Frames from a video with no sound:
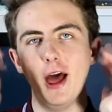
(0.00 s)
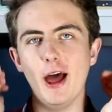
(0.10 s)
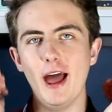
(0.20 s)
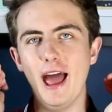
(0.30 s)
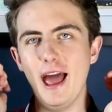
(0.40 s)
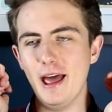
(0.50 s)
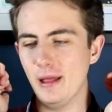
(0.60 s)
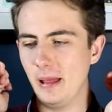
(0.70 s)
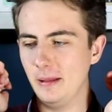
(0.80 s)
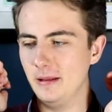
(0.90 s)
a
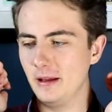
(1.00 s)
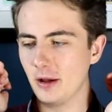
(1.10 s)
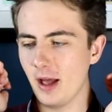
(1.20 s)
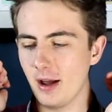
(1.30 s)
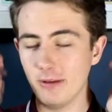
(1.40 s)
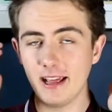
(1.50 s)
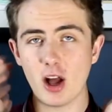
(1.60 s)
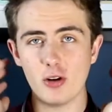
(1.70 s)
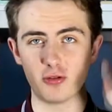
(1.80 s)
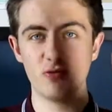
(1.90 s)
really
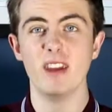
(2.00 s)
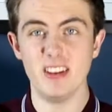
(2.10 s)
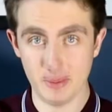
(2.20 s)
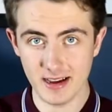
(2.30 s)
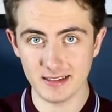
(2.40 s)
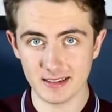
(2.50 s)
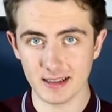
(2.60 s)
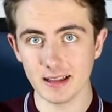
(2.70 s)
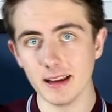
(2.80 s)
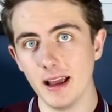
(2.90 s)
cold grid
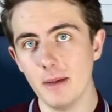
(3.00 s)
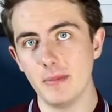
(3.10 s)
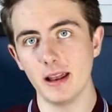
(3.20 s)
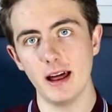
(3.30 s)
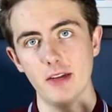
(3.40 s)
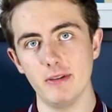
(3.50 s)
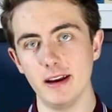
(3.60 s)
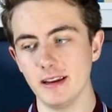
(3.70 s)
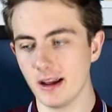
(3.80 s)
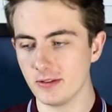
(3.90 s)
basically, a bit like the
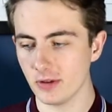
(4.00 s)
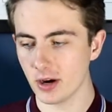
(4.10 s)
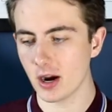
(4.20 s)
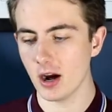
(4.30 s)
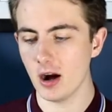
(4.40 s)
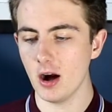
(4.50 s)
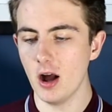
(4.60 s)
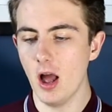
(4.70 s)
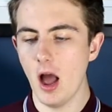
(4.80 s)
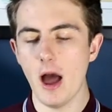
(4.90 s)
radiator on a car,
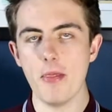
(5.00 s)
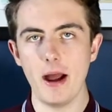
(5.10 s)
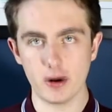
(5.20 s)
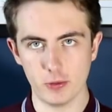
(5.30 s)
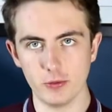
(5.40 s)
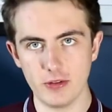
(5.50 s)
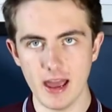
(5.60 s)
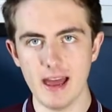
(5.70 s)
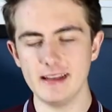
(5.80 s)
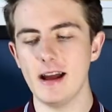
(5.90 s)
and that cools the
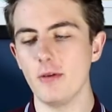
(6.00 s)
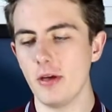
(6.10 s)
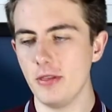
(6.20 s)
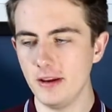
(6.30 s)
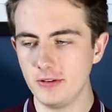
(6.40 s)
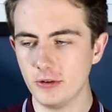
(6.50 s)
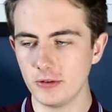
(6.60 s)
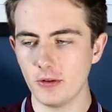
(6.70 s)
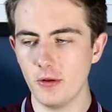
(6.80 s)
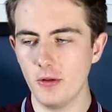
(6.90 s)
air down. This
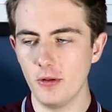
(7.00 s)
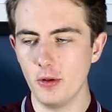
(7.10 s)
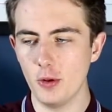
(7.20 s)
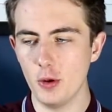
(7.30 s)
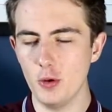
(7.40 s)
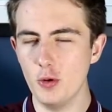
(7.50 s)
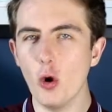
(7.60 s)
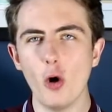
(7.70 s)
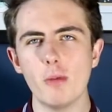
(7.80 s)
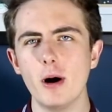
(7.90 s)
does
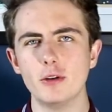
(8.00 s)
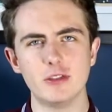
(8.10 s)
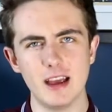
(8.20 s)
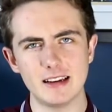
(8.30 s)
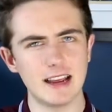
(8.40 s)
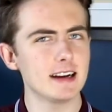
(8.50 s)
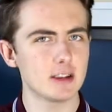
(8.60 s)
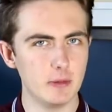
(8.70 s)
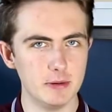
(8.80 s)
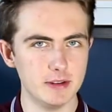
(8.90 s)
almost the exact
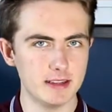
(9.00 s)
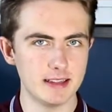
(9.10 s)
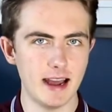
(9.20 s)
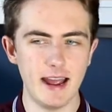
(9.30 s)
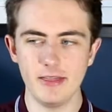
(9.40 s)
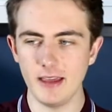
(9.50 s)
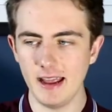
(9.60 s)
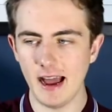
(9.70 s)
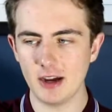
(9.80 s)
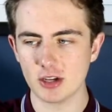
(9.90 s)
opposite to that in that
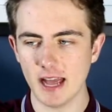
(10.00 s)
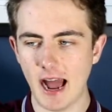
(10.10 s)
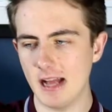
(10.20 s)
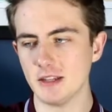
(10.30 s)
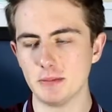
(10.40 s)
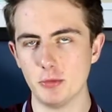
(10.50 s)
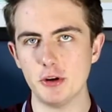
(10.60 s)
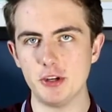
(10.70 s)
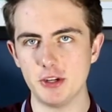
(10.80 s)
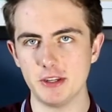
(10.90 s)
it actually adds
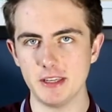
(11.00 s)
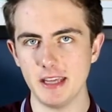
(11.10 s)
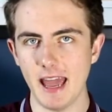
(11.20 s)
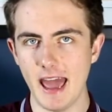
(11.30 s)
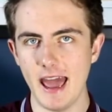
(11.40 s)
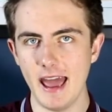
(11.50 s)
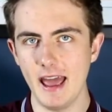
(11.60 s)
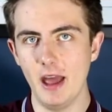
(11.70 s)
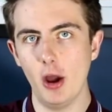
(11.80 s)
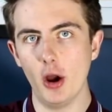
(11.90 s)
moisture to the air.
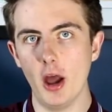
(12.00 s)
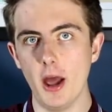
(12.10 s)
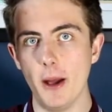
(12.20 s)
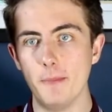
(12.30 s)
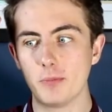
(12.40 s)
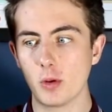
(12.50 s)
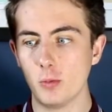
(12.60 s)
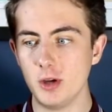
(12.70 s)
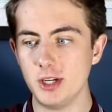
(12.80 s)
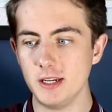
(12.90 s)

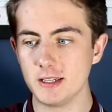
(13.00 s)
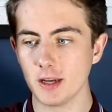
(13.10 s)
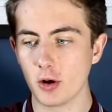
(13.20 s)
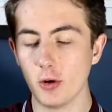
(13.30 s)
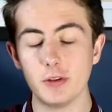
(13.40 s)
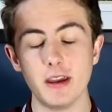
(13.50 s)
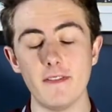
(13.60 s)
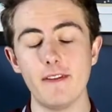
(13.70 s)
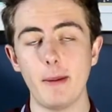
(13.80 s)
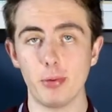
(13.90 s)
Which is called
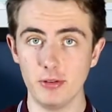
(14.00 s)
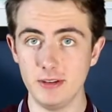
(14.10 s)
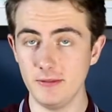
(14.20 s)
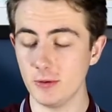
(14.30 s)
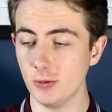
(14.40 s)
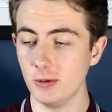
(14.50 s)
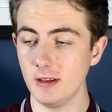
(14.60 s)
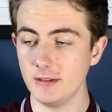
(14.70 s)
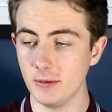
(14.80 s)
evaporative cooling. So